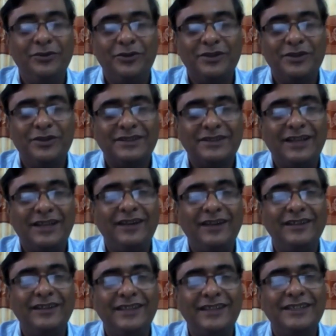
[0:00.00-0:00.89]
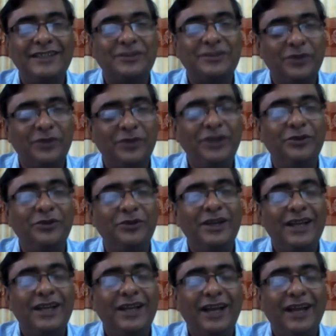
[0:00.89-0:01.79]
certain things for you
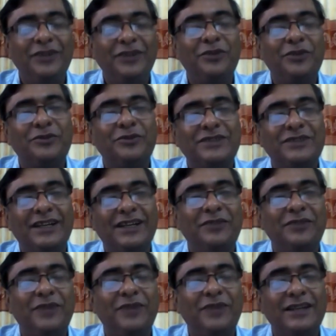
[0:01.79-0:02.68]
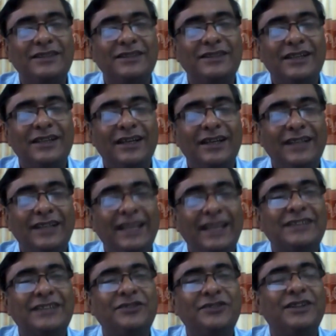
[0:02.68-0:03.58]
and you have to sacrifice the
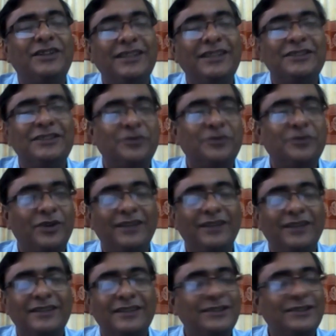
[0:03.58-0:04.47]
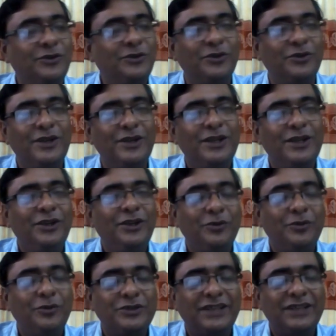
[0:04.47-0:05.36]
extra things for others. No, you
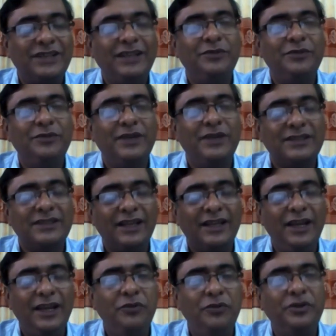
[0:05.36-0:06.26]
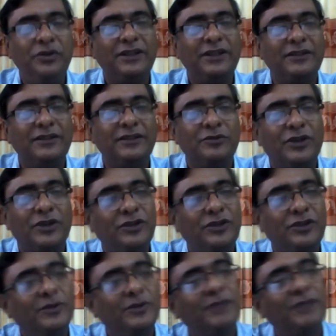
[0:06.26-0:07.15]
have to sacrifice everything for
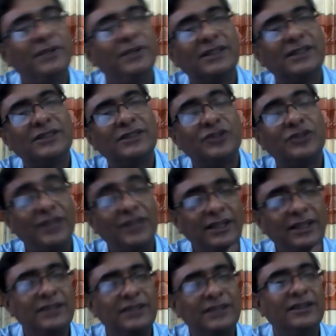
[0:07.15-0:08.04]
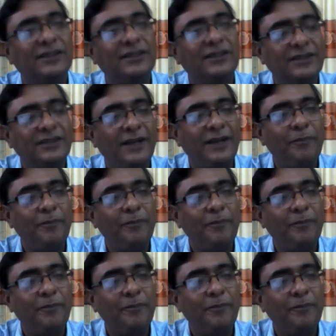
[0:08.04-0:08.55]
human beings. So that is datta.